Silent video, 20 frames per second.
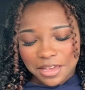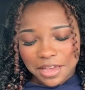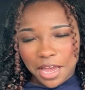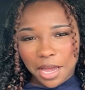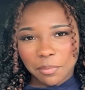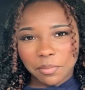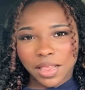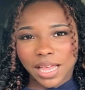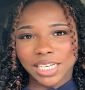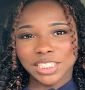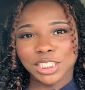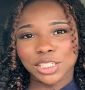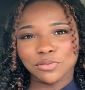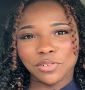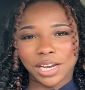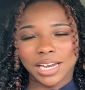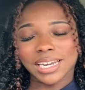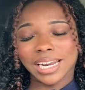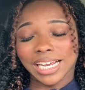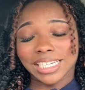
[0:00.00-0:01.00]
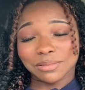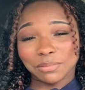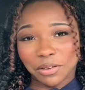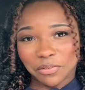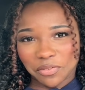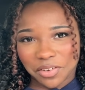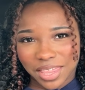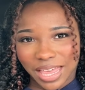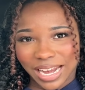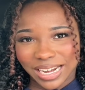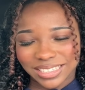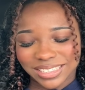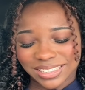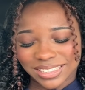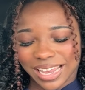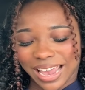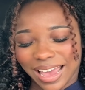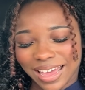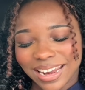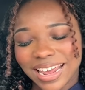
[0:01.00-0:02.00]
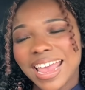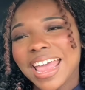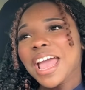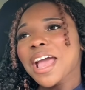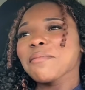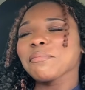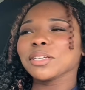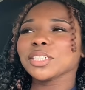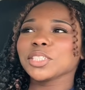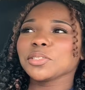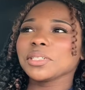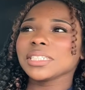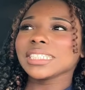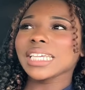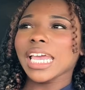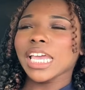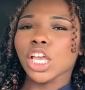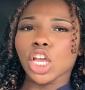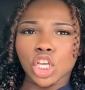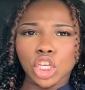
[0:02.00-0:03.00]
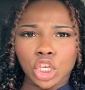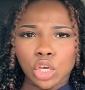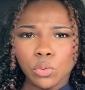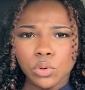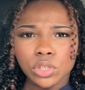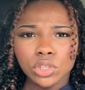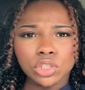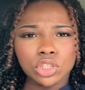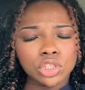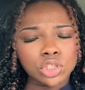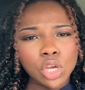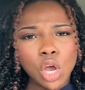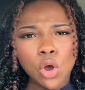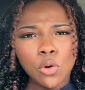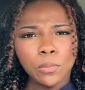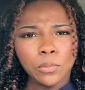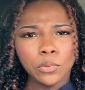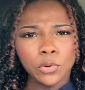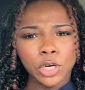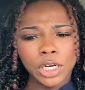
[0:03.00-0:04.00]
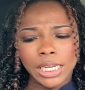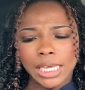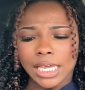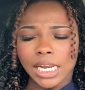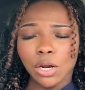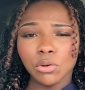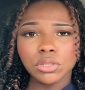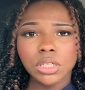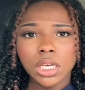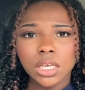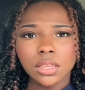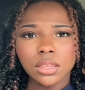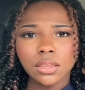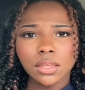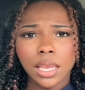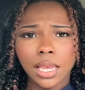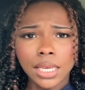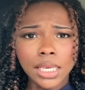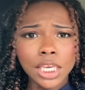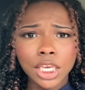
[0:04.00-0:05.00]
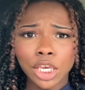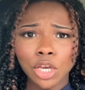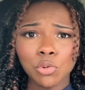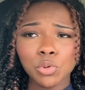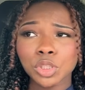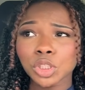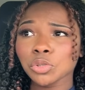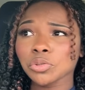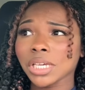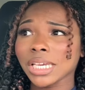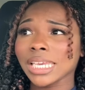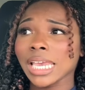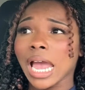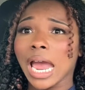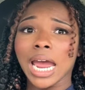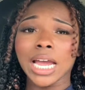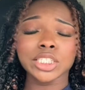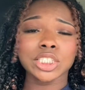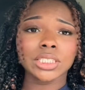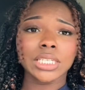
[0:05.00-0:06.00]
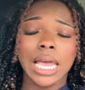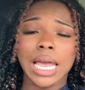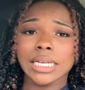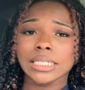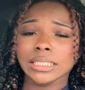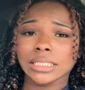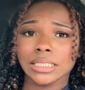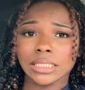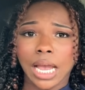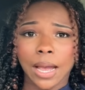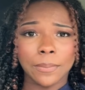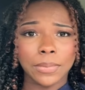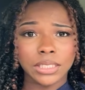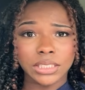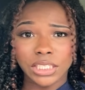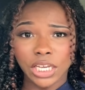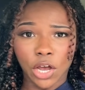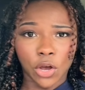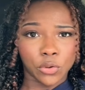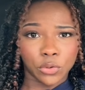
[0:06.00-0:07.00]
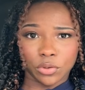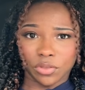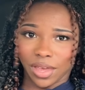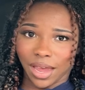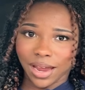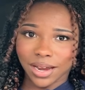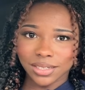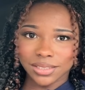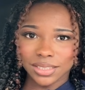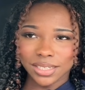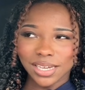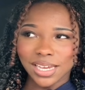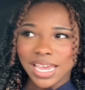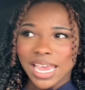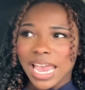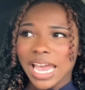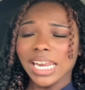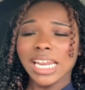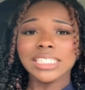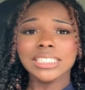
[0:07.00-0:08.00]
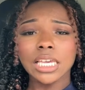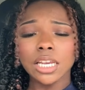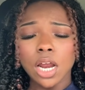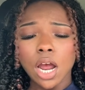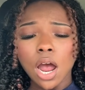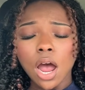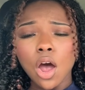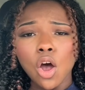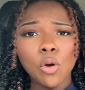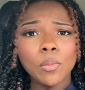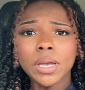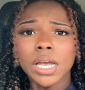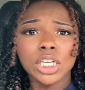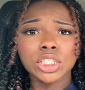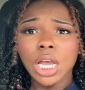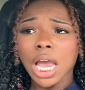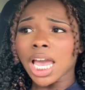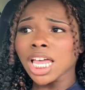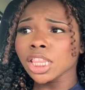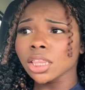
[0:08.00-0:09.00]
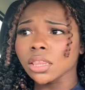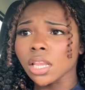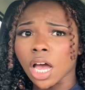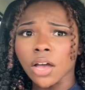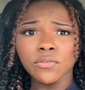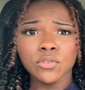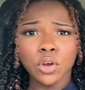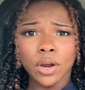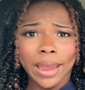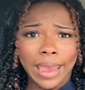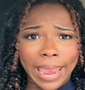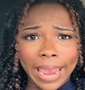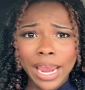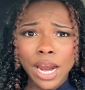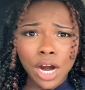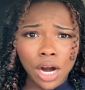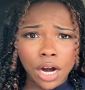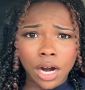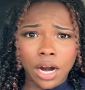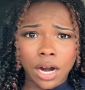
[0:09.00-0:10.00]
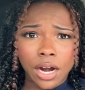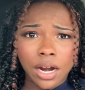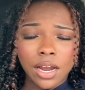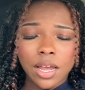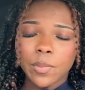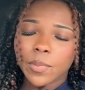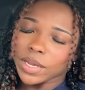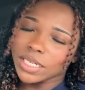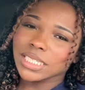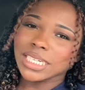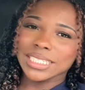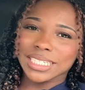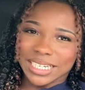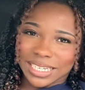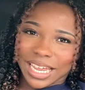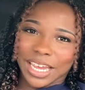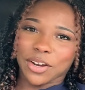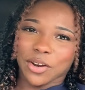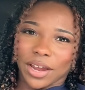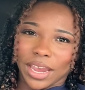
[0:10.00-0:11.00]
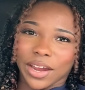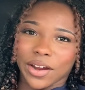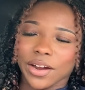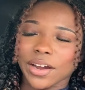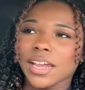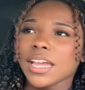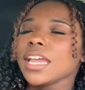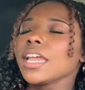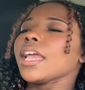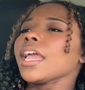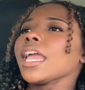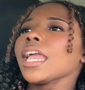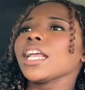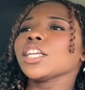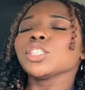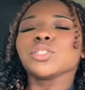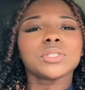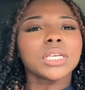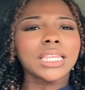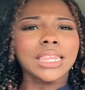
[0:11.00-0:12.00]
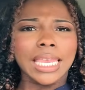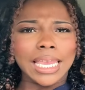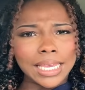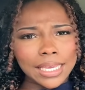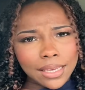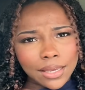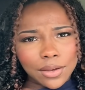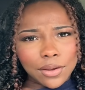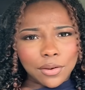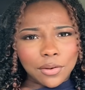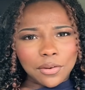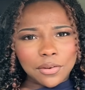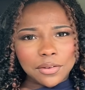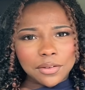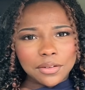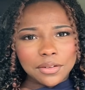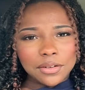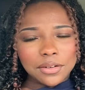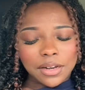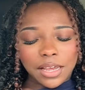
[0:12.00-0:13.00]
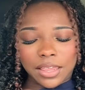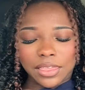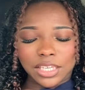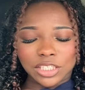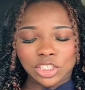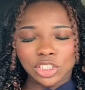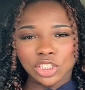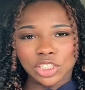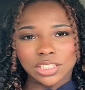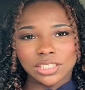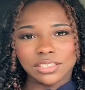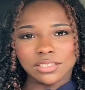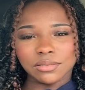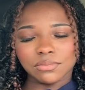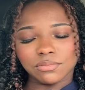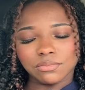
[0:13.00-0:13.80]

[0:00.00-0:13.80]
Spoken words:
I'm glad she recognized me for that instead. But she was like, you are so pretty. And I was like, thank you. And she was like, yeah, I just had to stop and tell you that. And I said, oh my gosh, I love your hair, because I did like her hair. And she was like, thank you. And then she just